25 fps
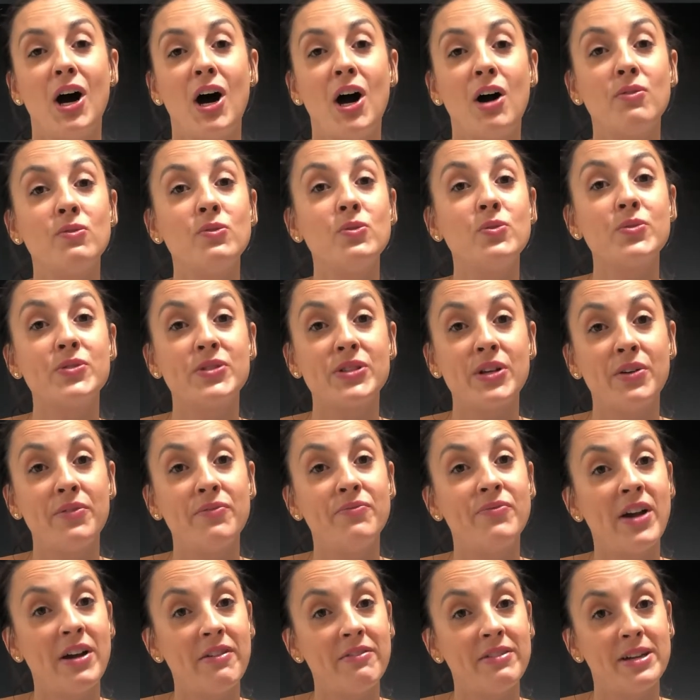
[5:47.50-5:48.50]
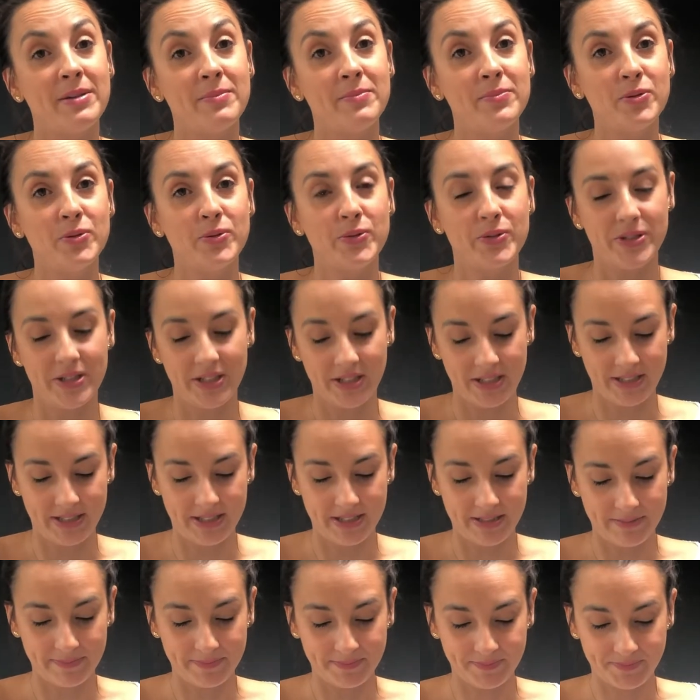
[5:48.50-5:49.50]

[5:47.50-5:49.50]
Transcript: are also very important.